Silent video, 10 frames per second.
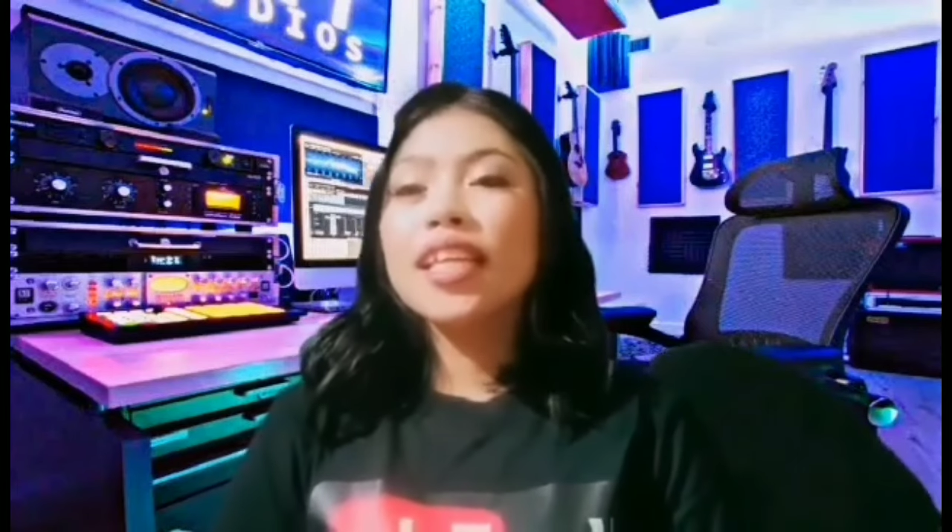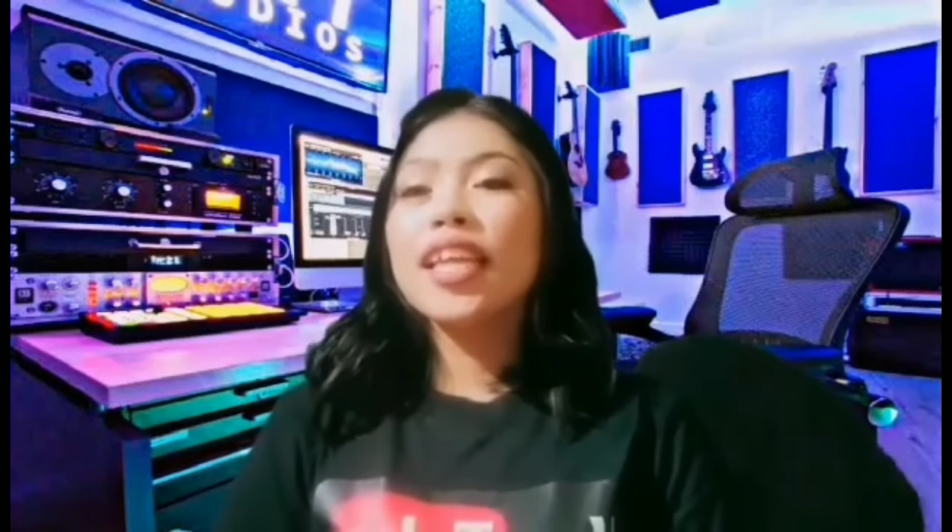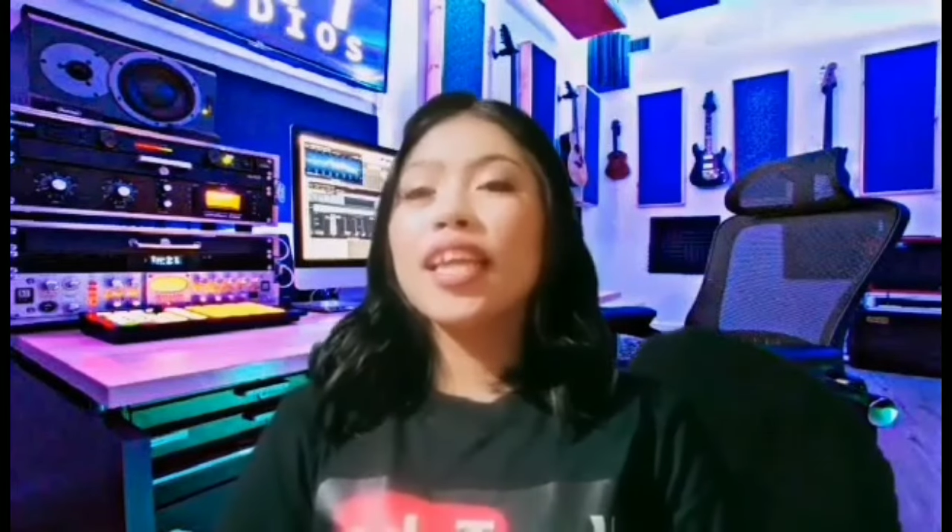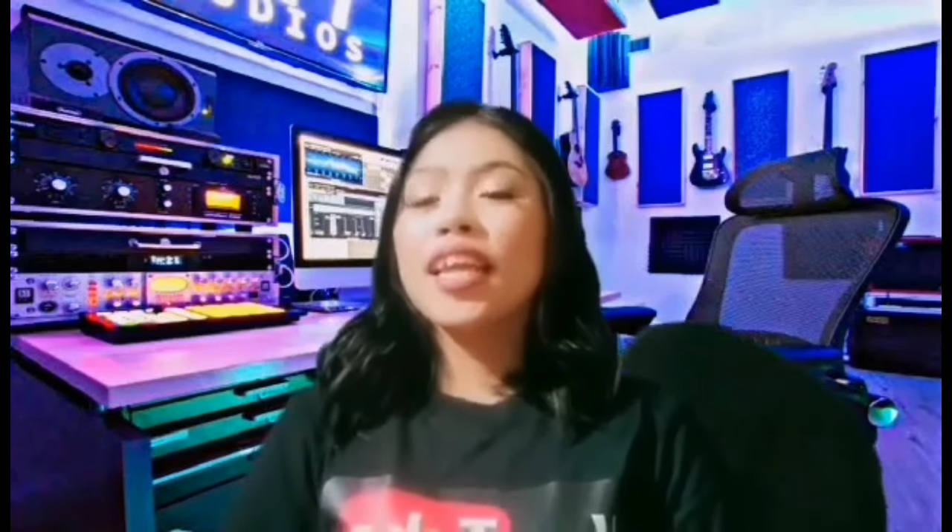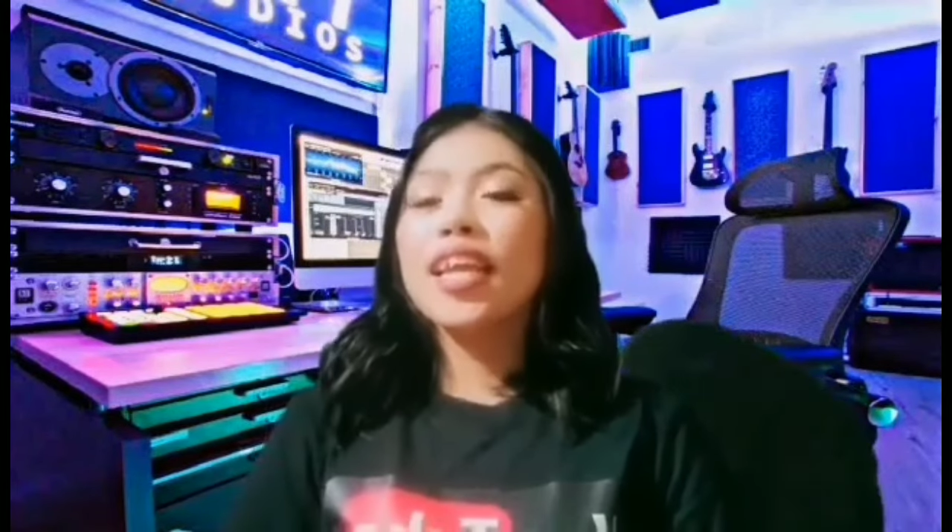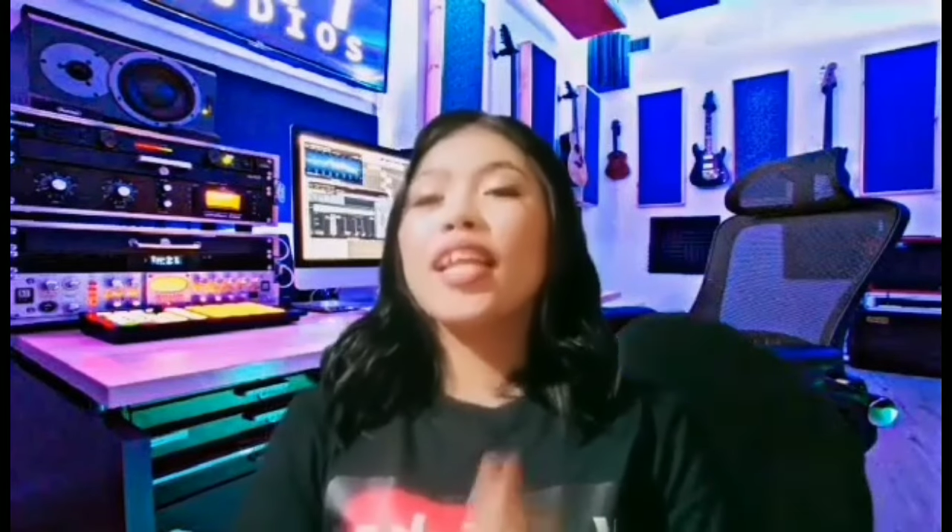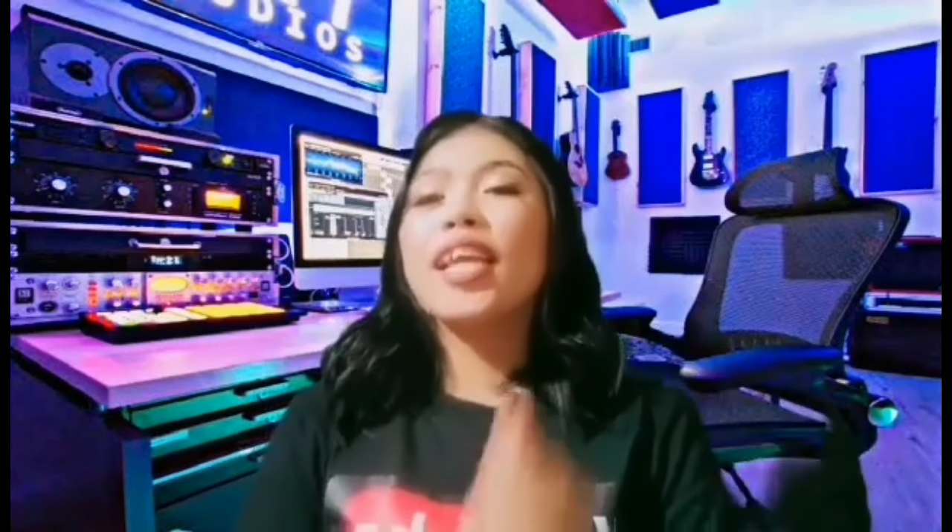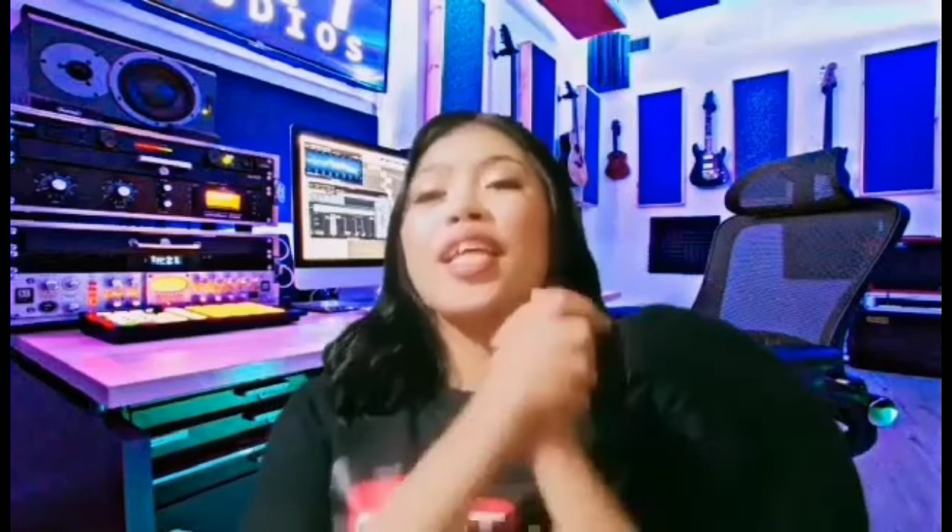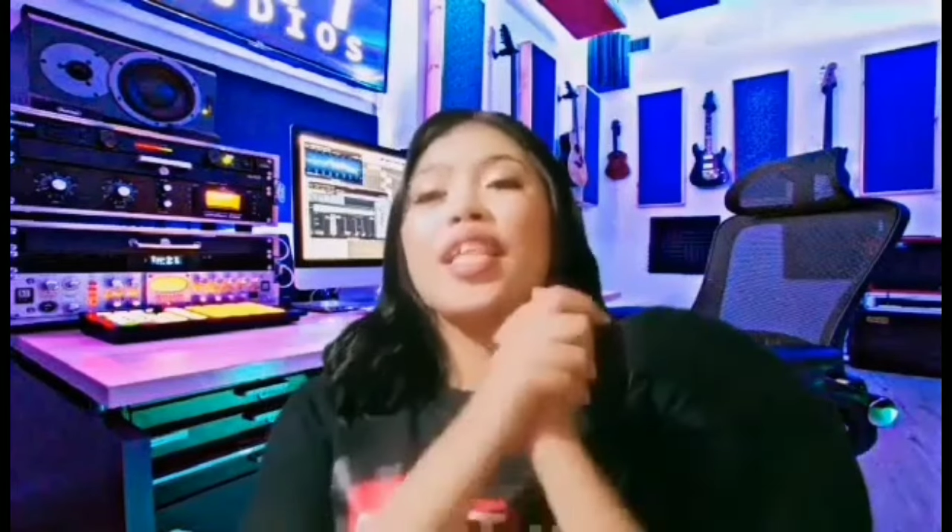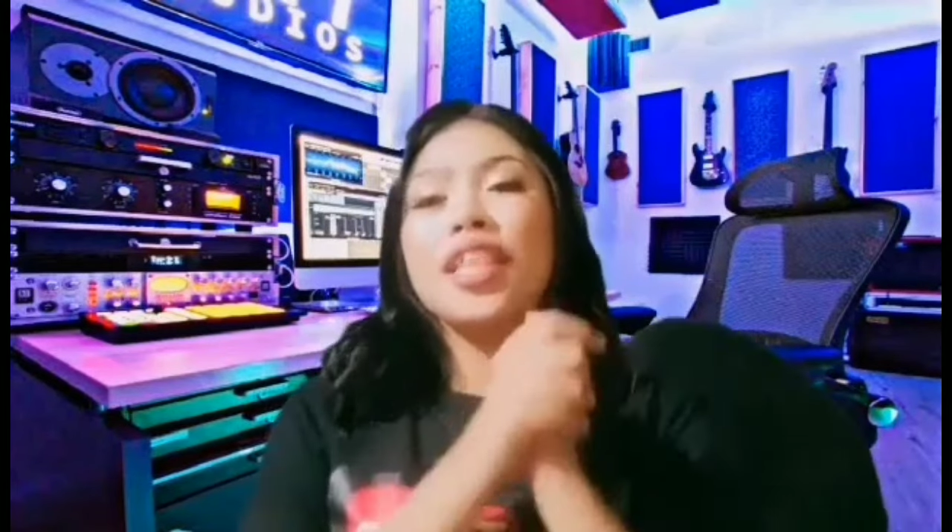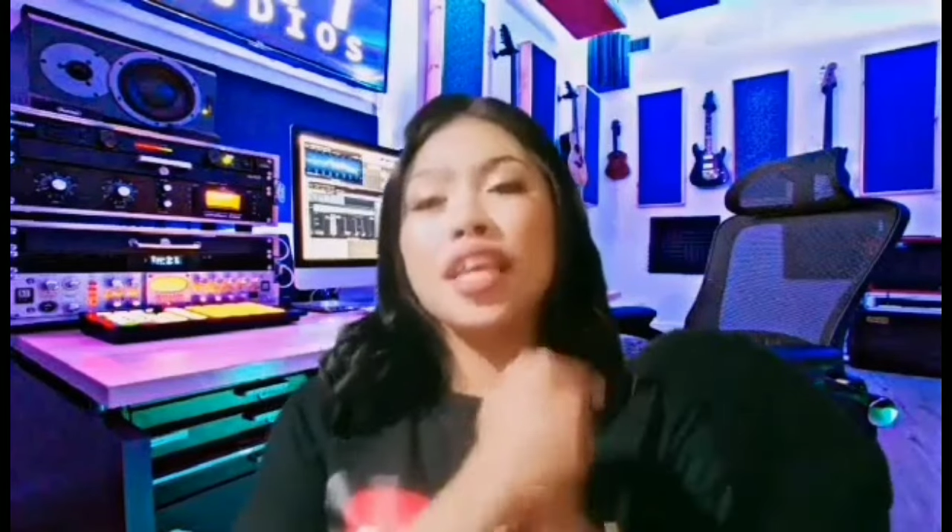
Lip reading: And again,